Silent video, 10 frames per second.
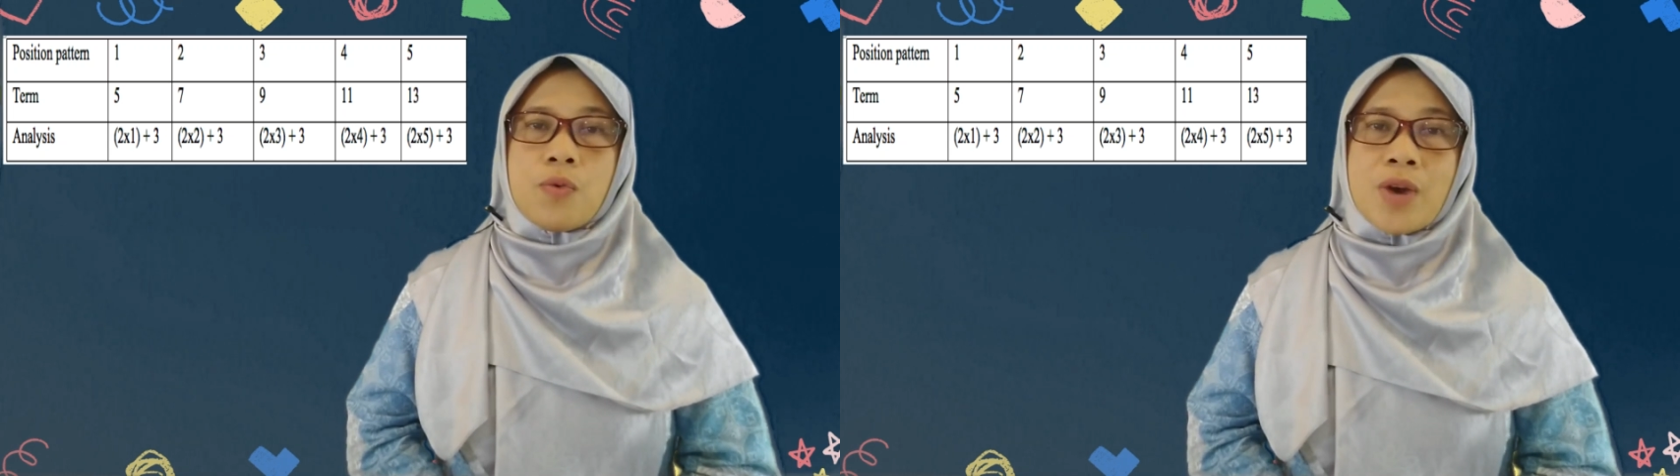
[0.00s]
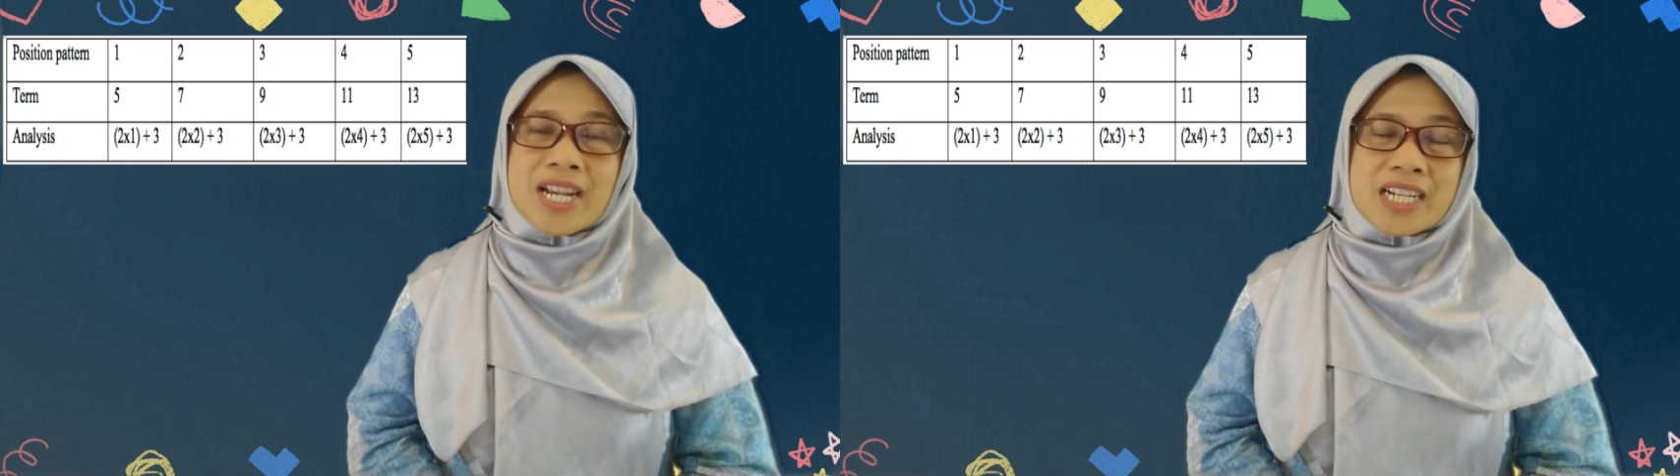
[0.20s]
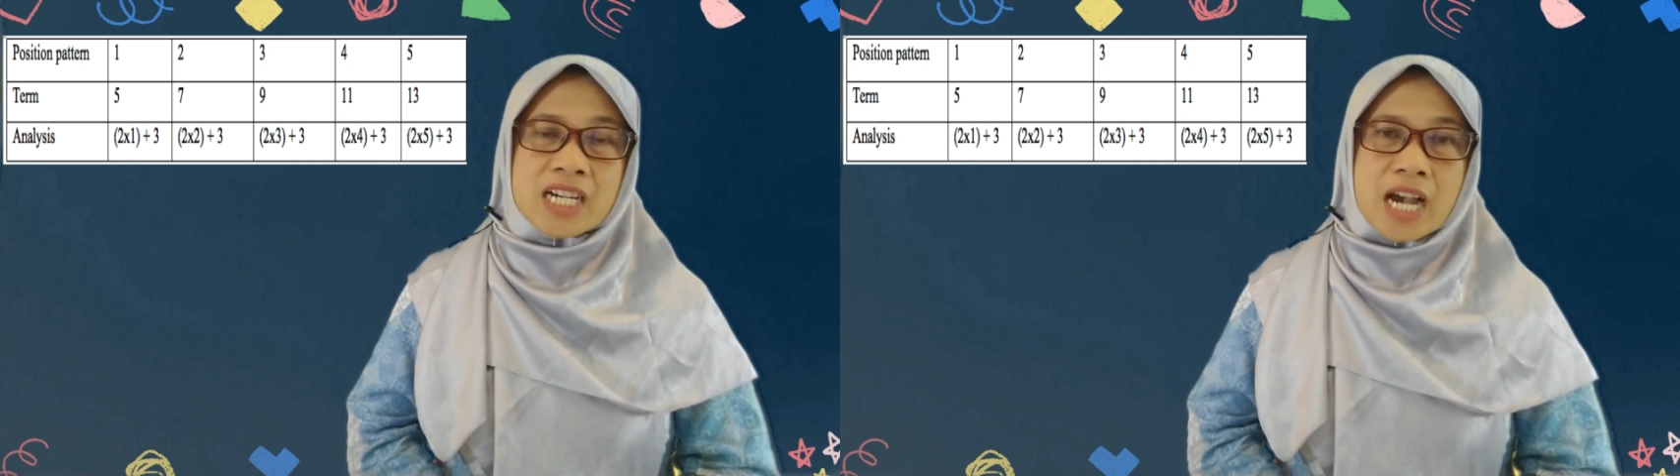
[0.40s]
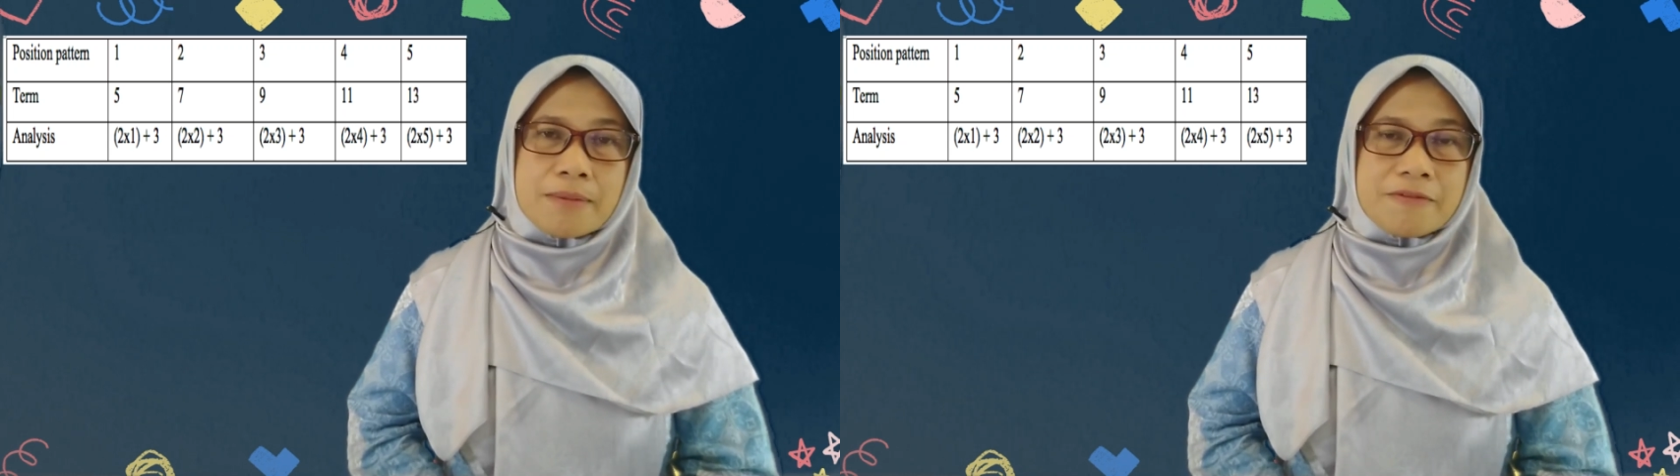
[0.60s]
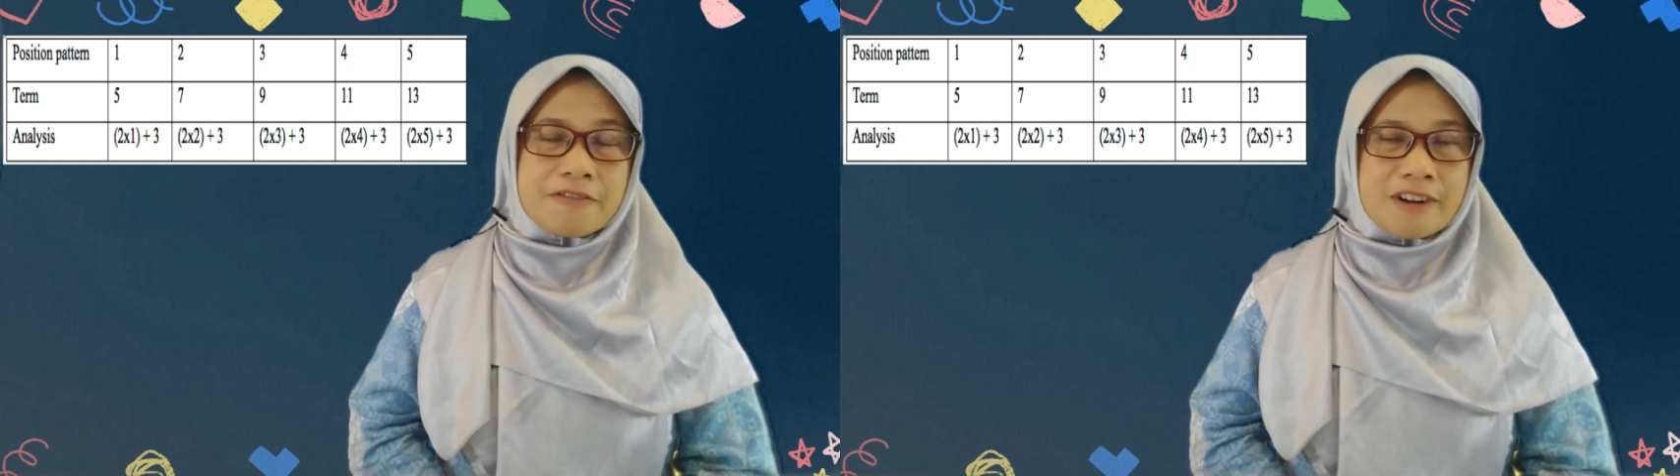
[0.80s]
1
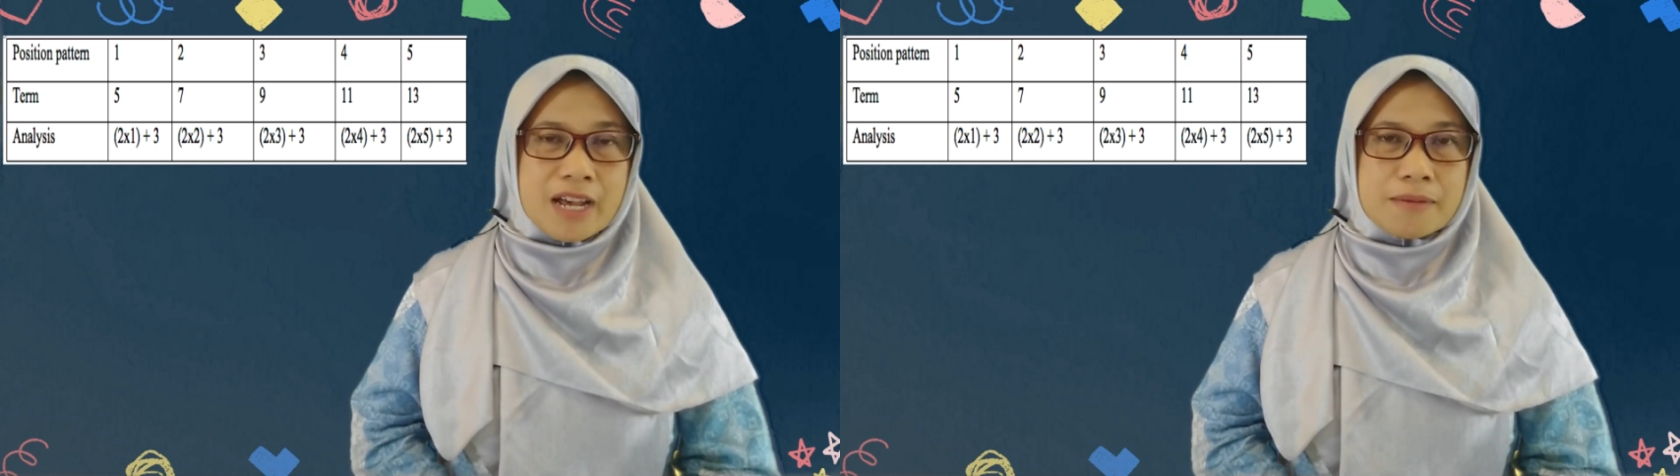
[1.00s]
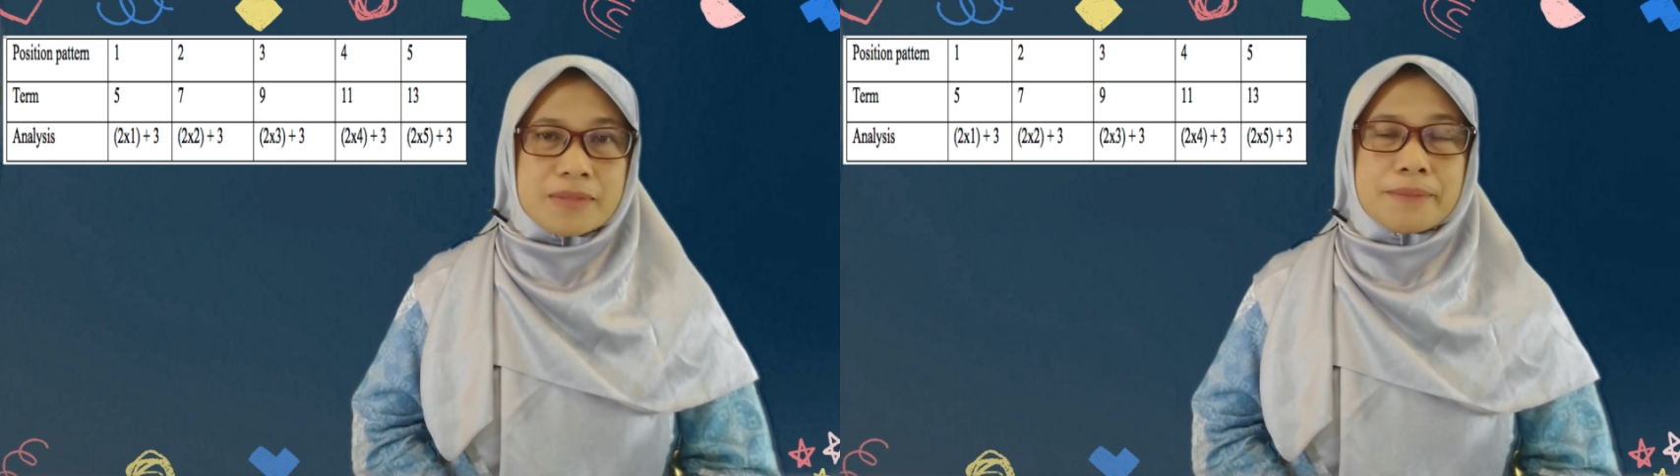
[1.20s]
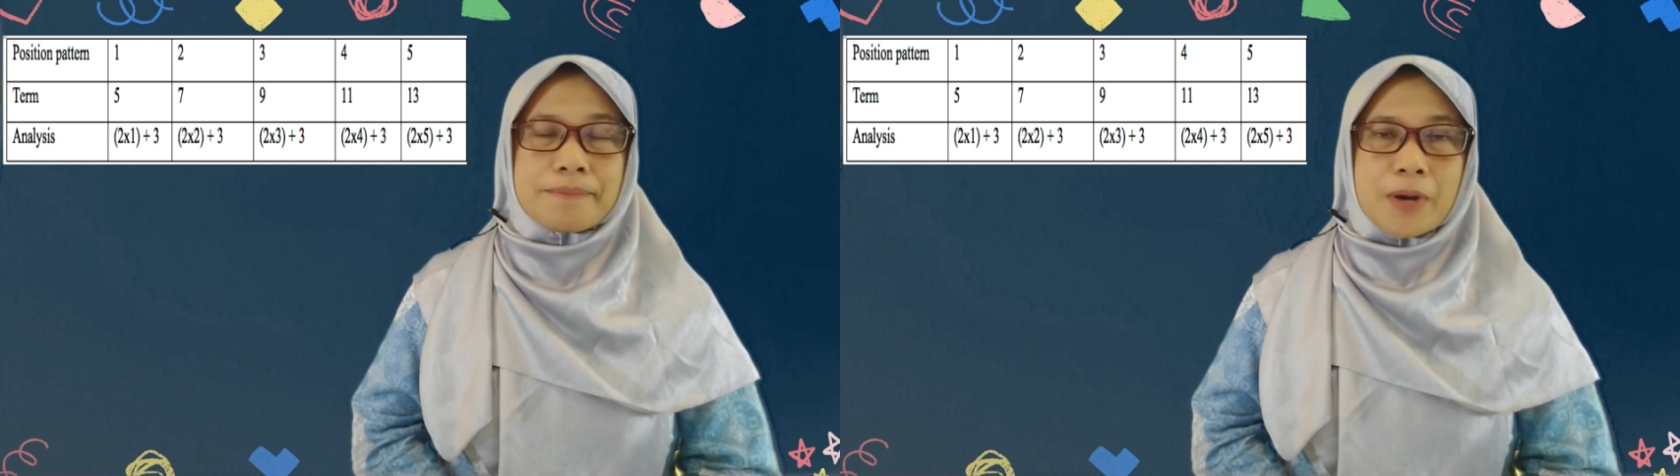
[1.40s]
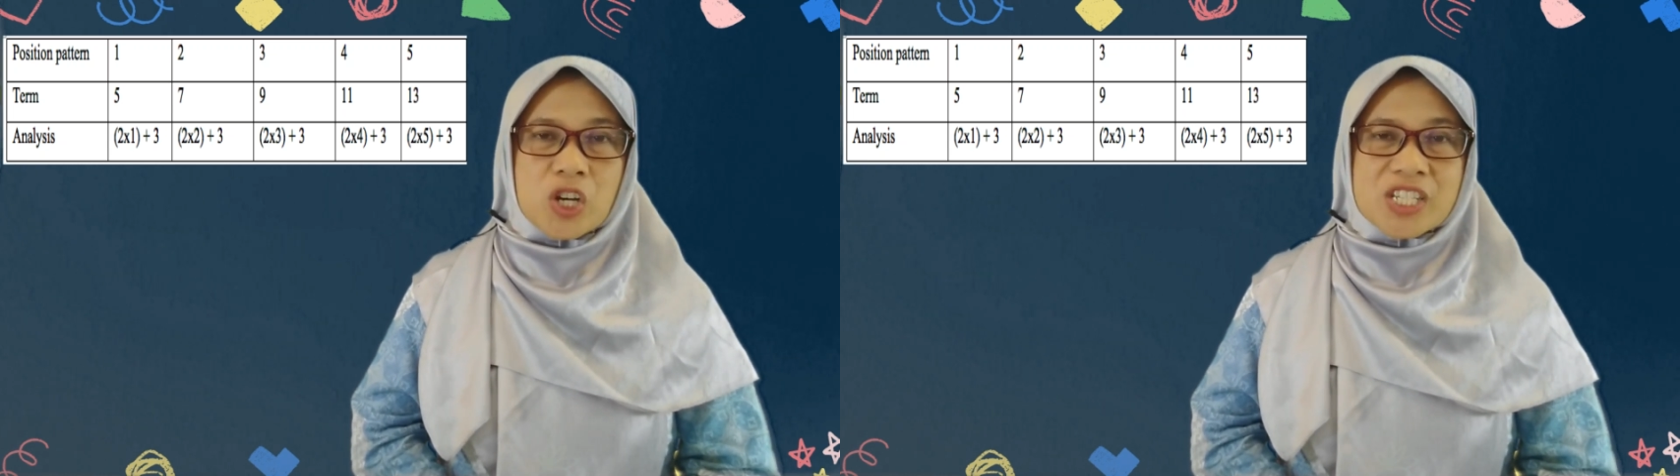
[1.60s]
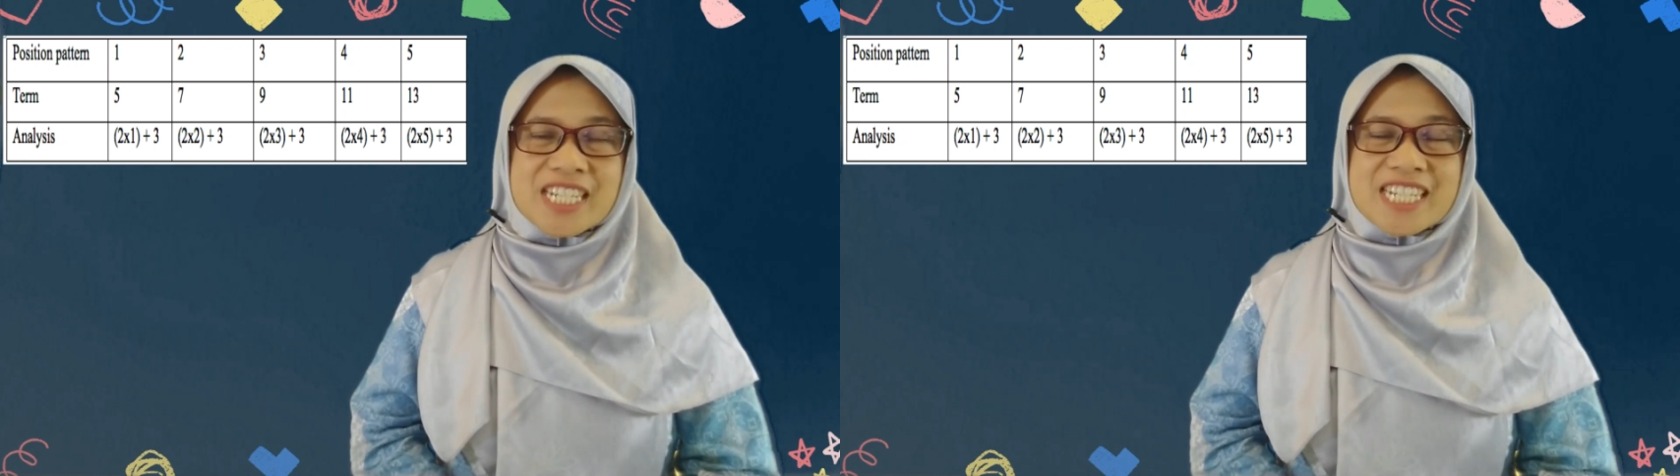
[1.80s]
comes from the
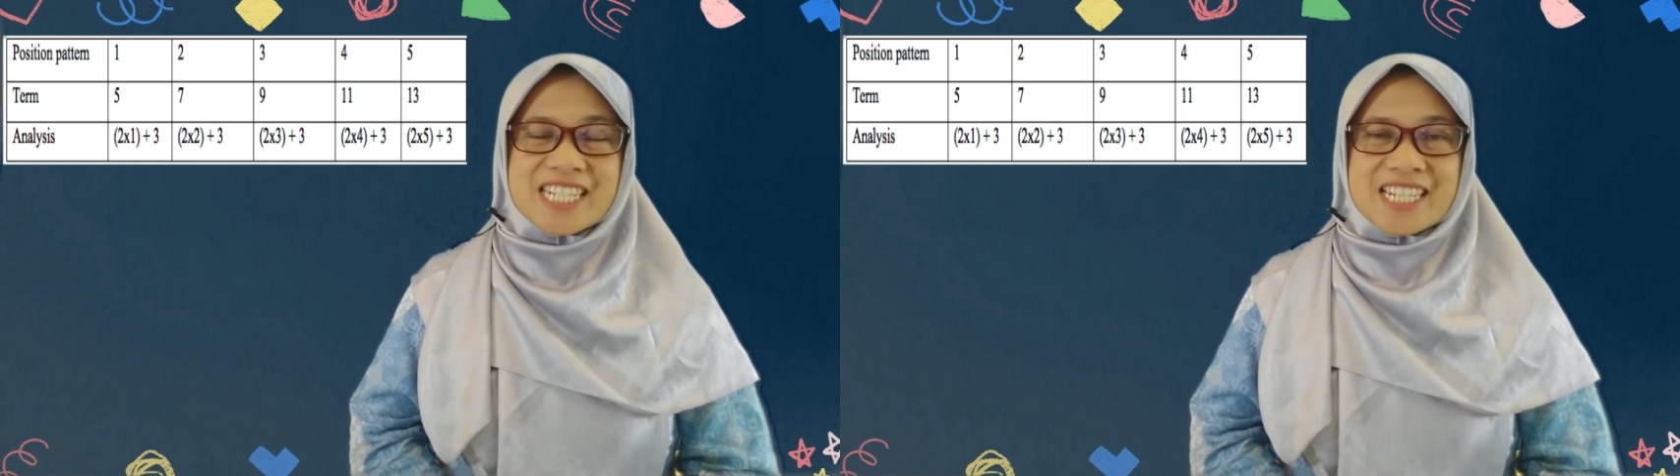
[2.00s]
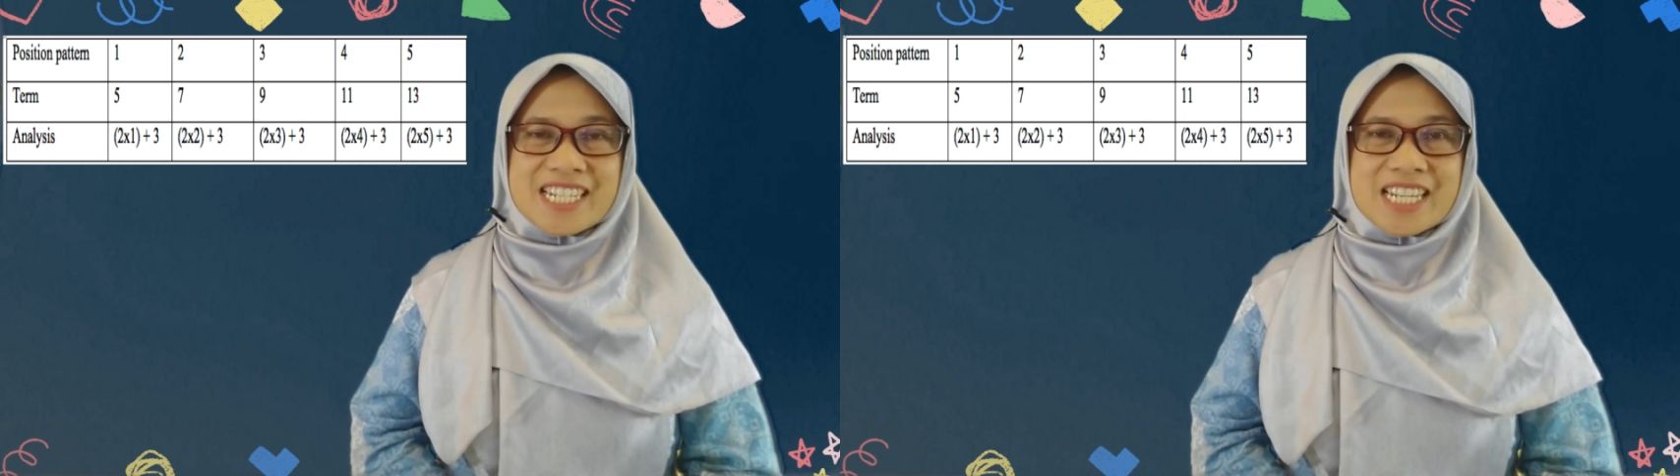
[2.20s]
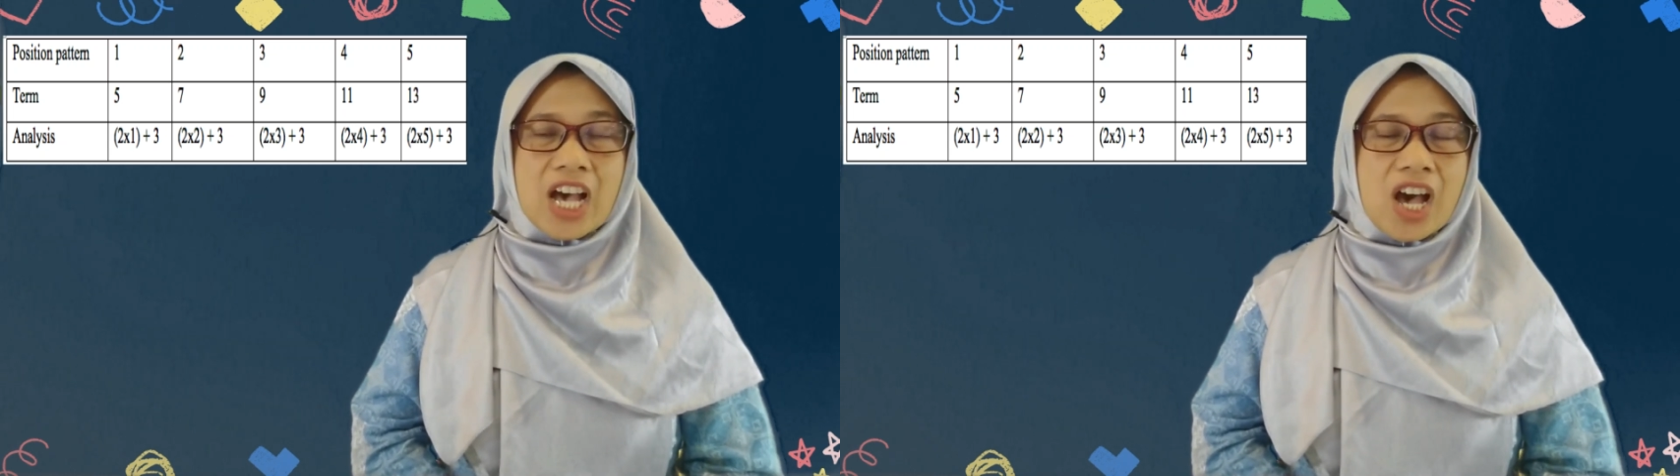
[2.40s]
position